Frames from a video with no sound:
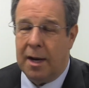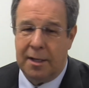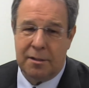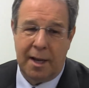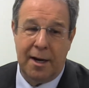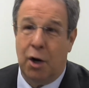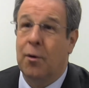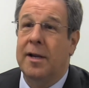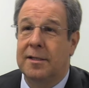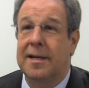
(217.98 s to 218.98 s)
It's like a
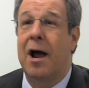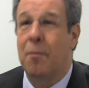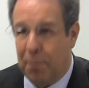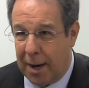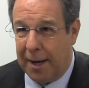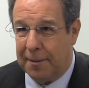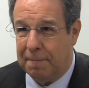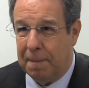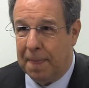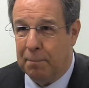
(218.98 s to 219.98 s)
great soundbite,
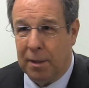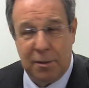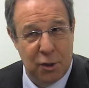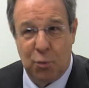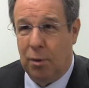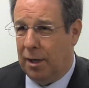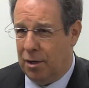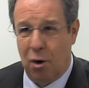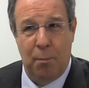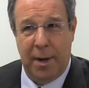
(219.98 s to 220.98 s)
but there's really
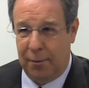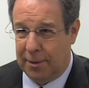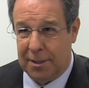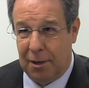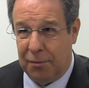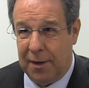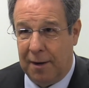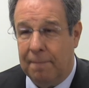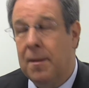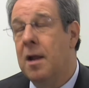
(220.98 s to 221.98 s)
no big result
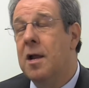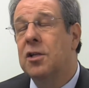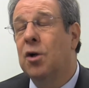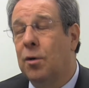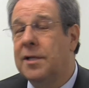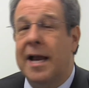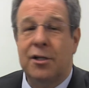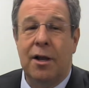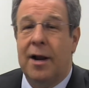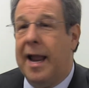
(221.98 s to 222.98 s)
there. So what's
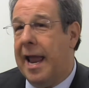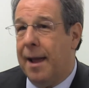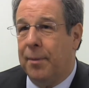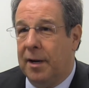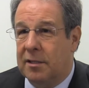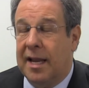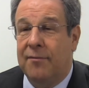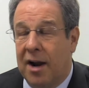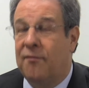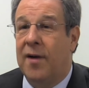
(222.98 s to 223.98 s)
actually going to happen is
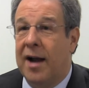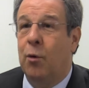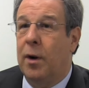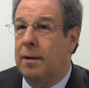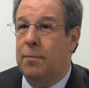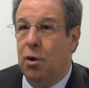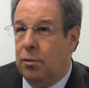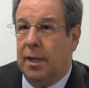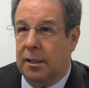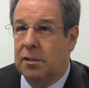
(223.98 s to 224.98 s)
they've got to find a way to
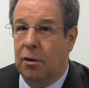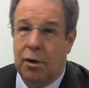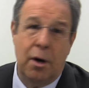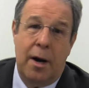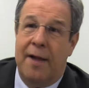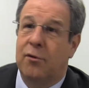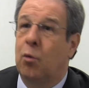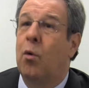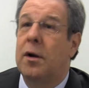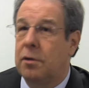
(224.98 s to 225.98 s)
mute this. So they're going to have to
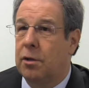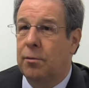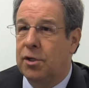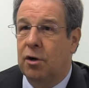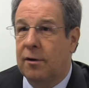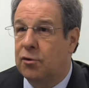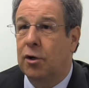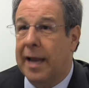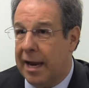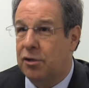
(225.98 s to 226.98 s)
run to their reserves or
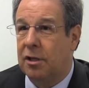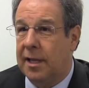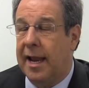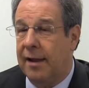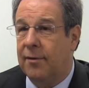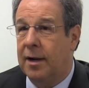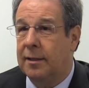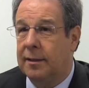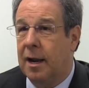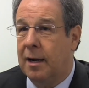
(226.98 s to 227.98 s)
cash that they have
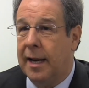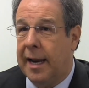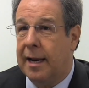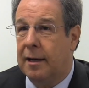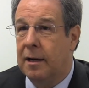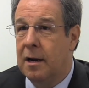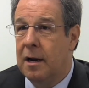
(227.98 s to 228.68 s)
on hand.